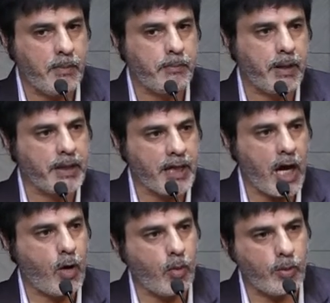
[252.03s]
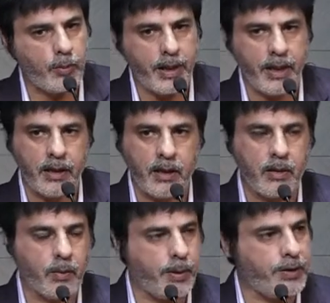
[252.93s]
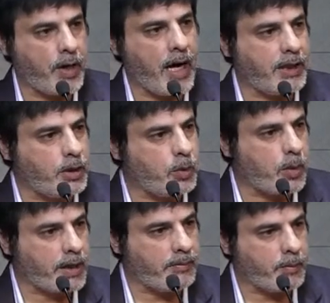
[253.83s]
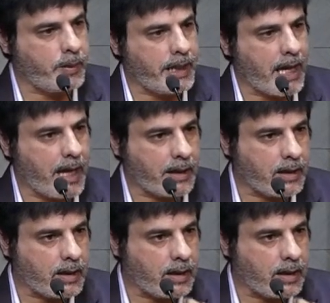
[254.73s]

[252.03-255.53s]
but in our own way, we try and do whatever we can.